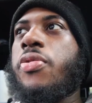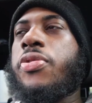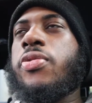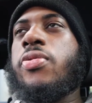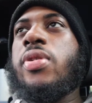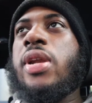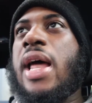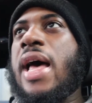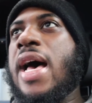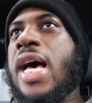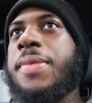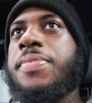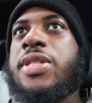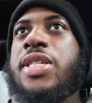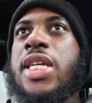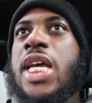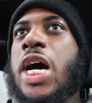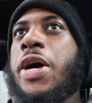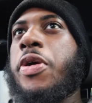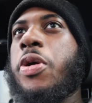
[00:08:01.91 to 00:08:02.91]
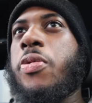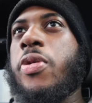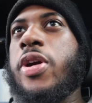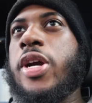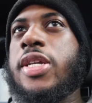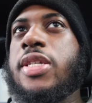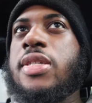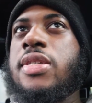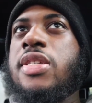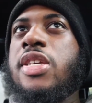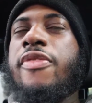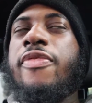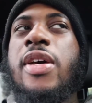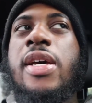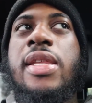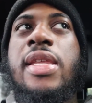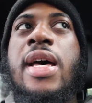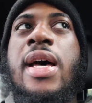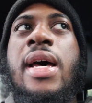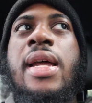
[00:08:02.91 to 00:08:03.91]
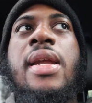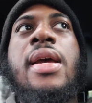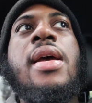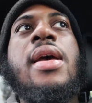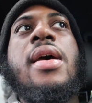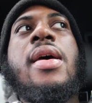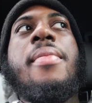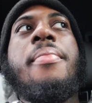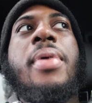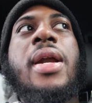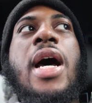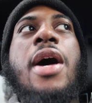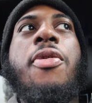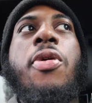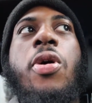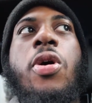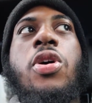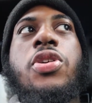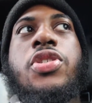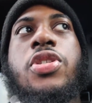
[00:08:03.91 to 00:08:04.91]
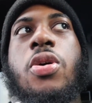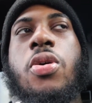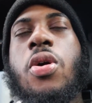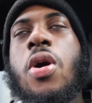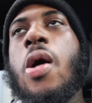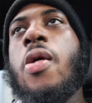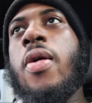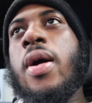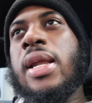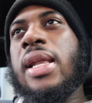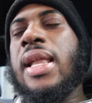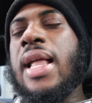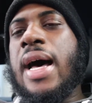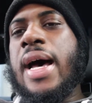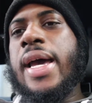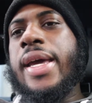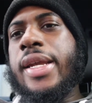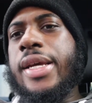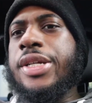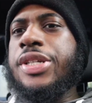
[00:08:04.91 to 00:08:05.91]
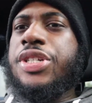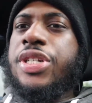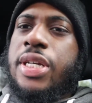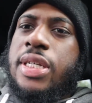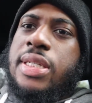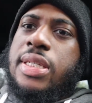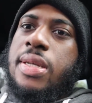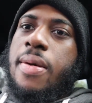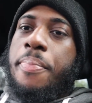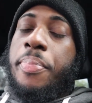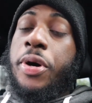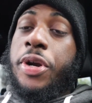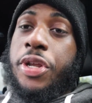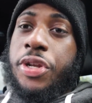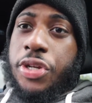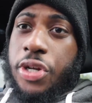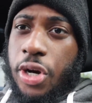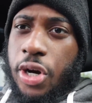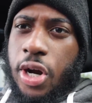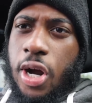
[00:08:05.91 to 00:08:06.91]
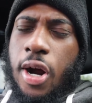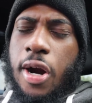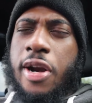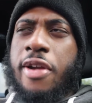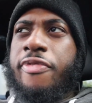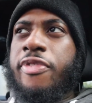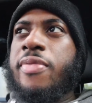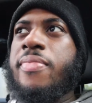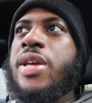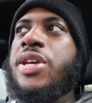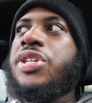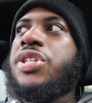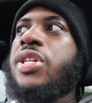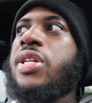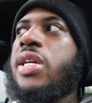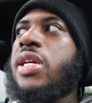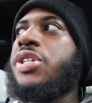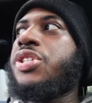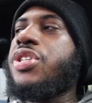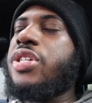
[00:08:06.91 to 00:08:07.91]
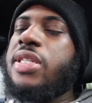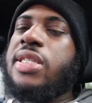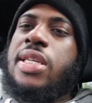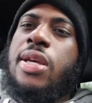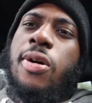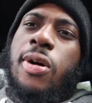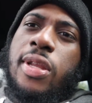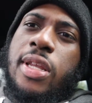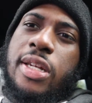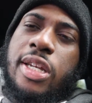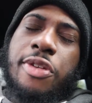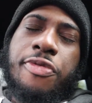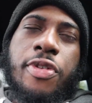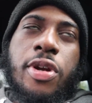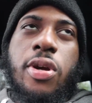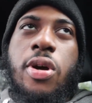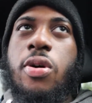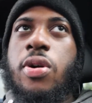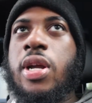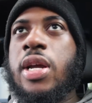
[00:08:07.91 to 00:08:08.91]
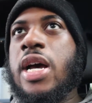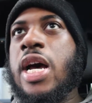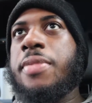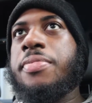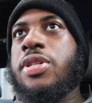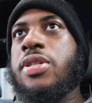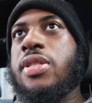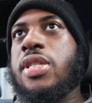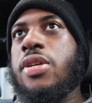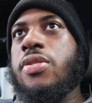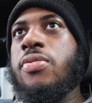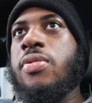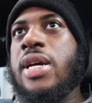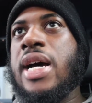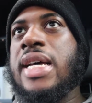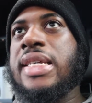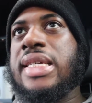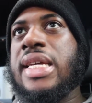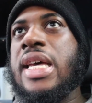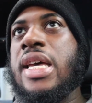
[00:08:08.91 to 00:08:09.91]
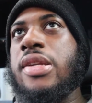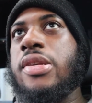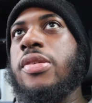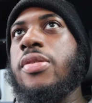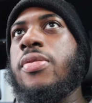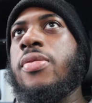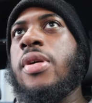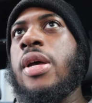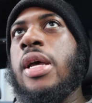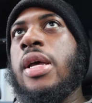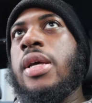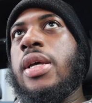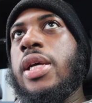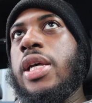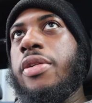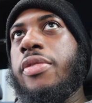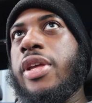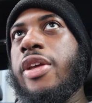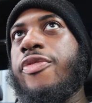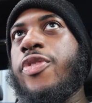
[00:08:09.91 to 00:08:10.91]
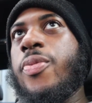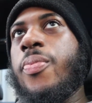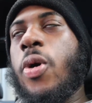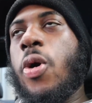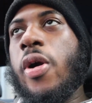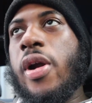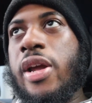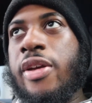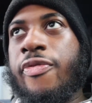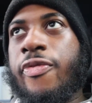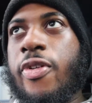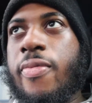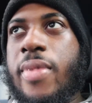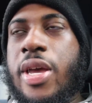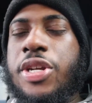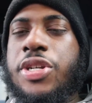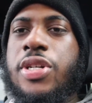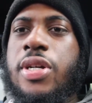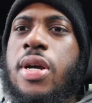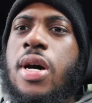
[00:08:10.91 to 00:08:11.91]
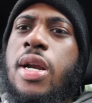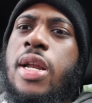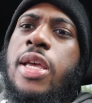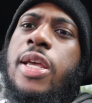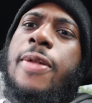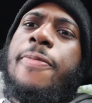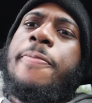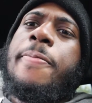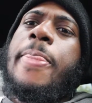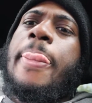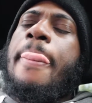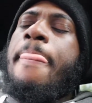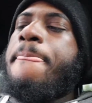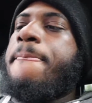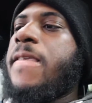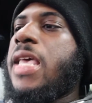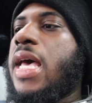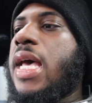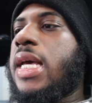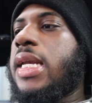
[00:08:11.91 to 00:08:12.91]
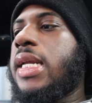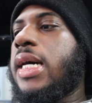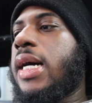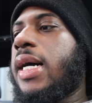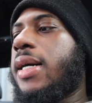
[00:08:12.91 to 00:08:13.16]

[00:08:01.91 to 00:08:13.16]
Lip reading: through the app, see how it works and stuff like that. But I will also go online and just put in your car information and just see all the different coding options that you guys can do. It will give you more information on it, and